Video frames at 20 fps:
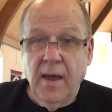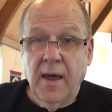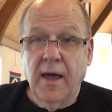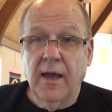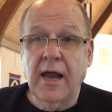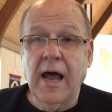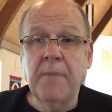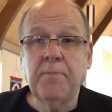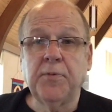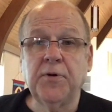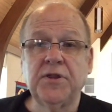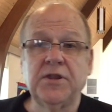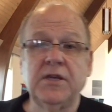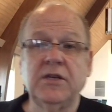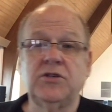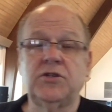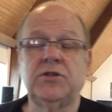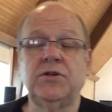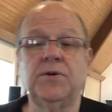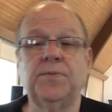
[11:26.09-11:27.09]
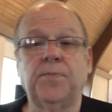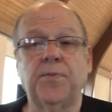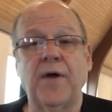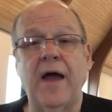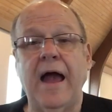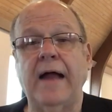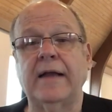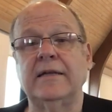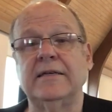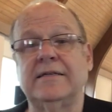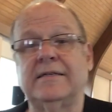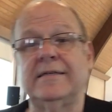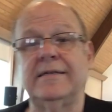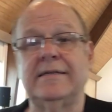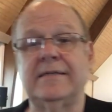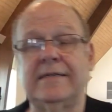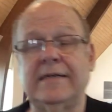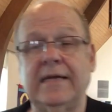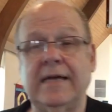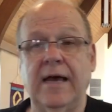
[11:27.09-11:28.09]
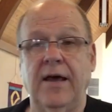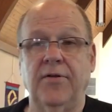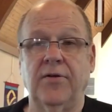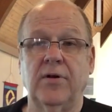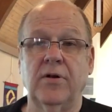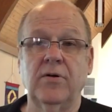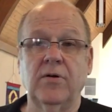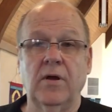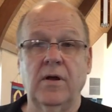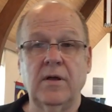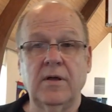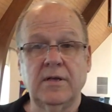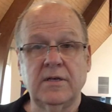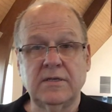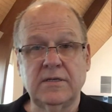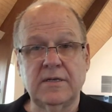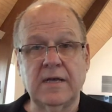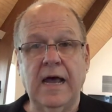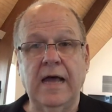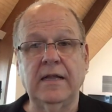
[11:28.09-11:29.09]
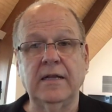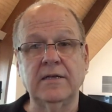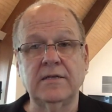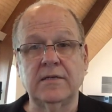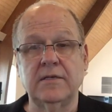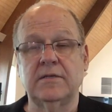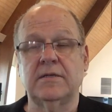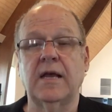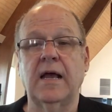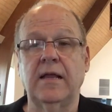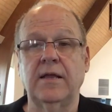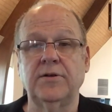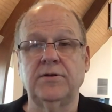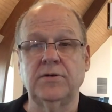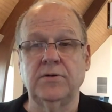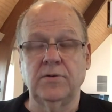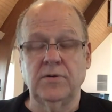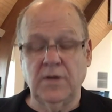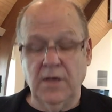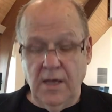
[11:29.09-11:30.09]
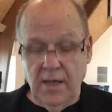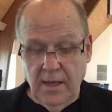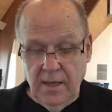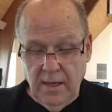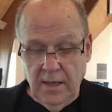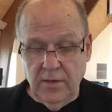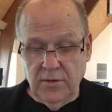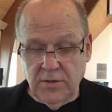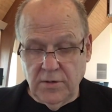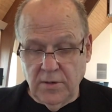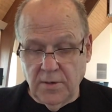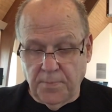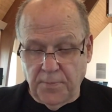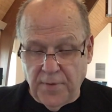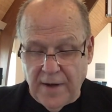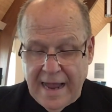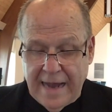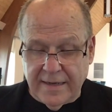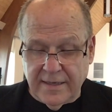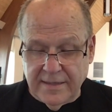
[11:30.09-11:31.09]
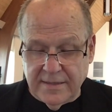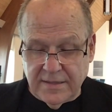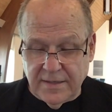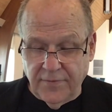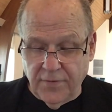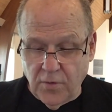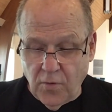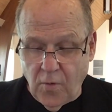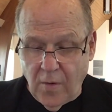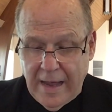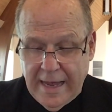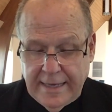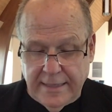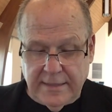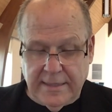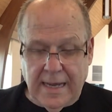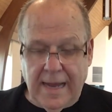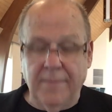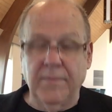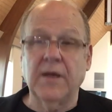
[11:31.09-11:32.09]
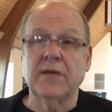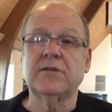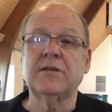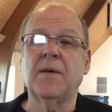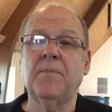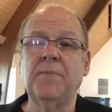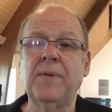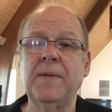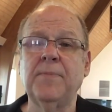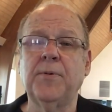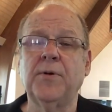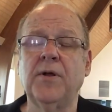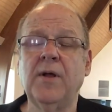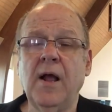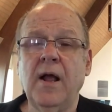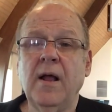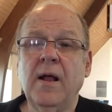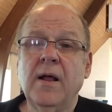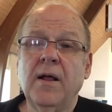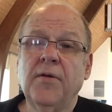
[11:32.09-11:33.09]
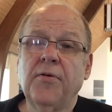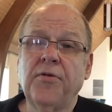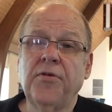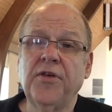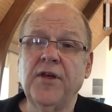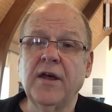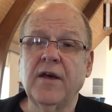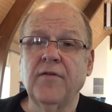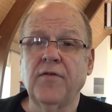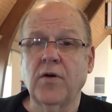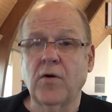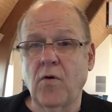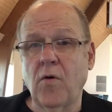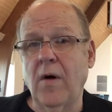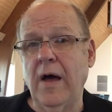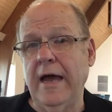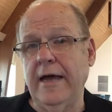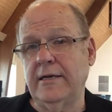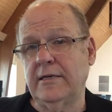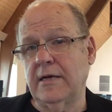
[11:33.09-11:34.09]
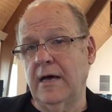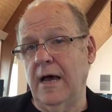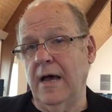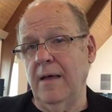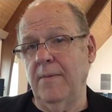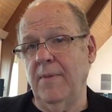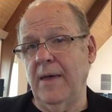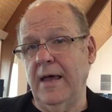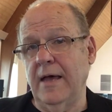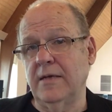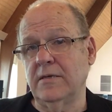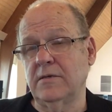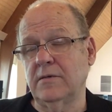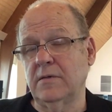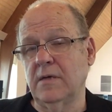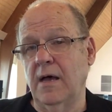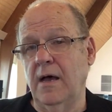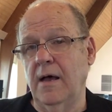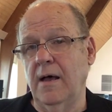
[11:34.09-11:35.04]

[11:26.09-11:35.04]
And I put these two practices together, silence and solitude, into the practice of a quiet time. Now, some people think of a quiet time as